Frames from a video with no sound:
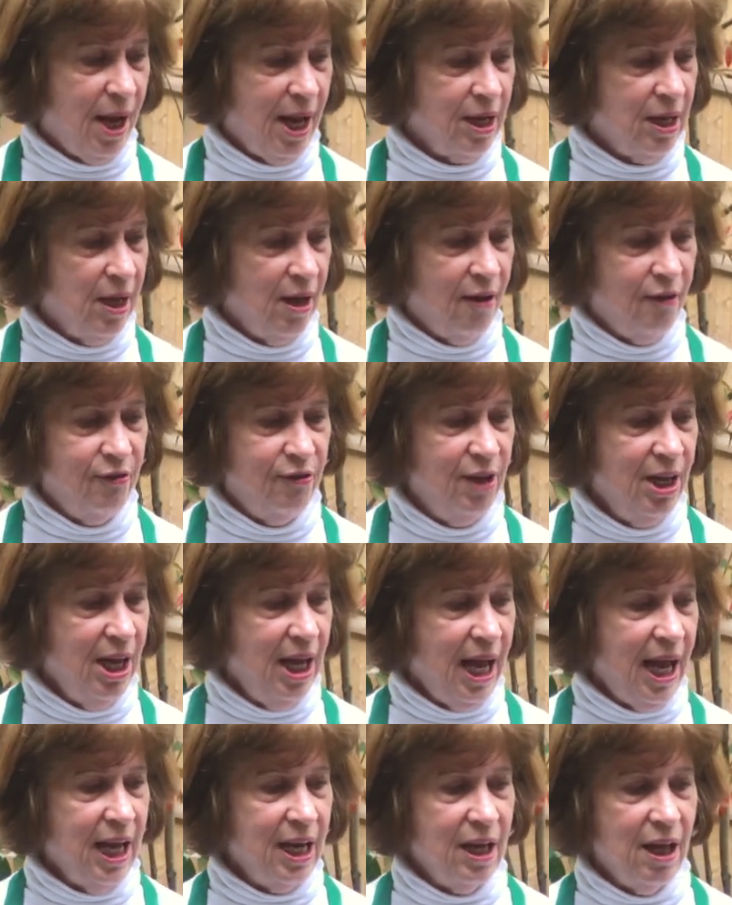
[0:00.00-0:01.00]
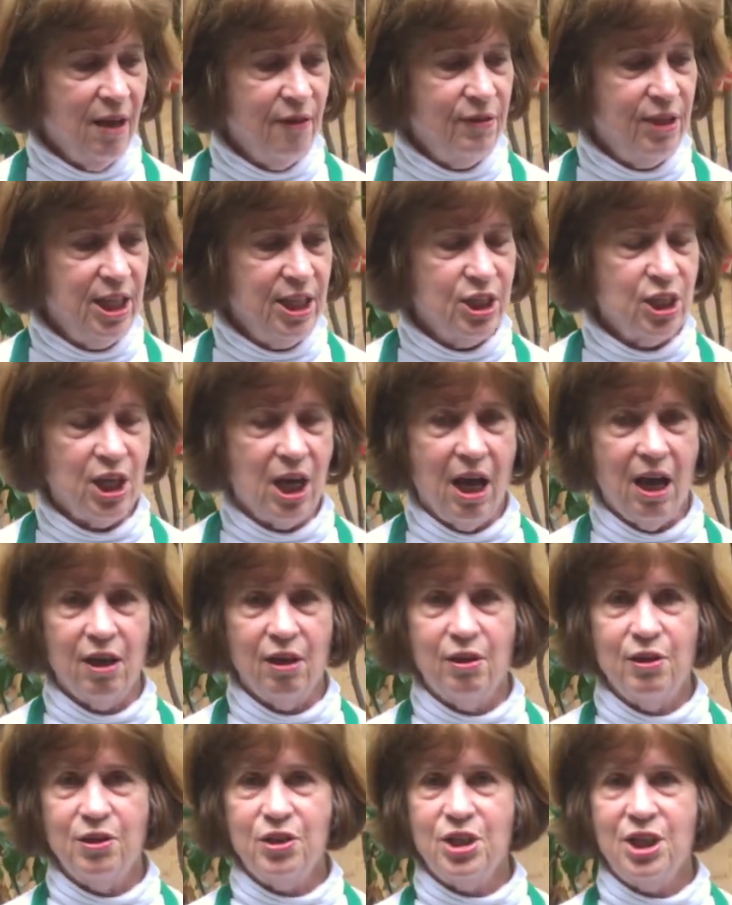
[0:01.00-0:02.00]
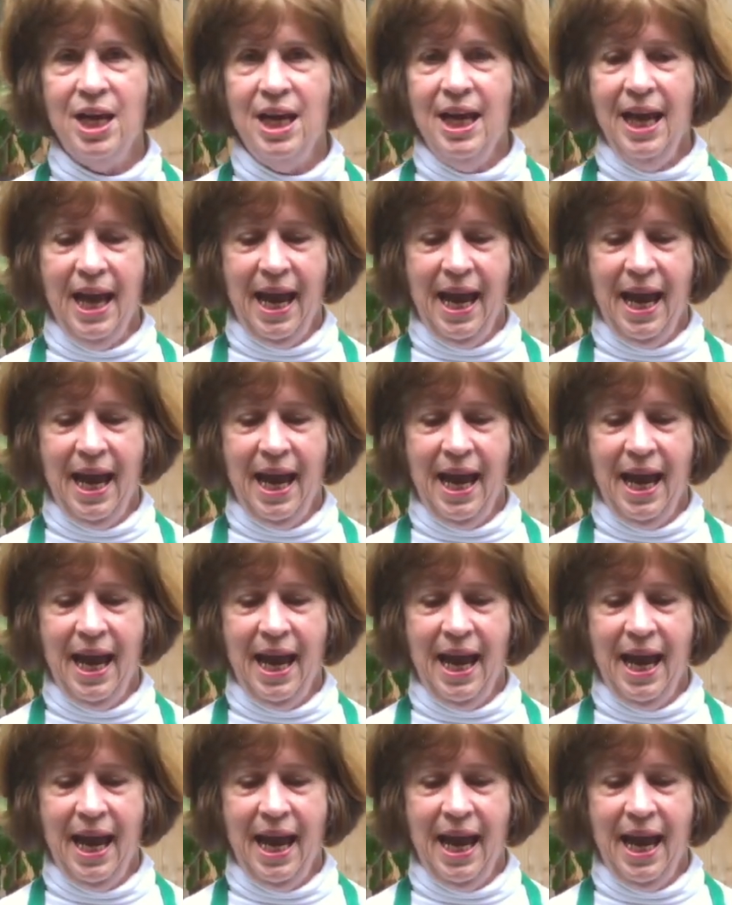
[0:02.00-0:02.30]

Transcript: I love these colors,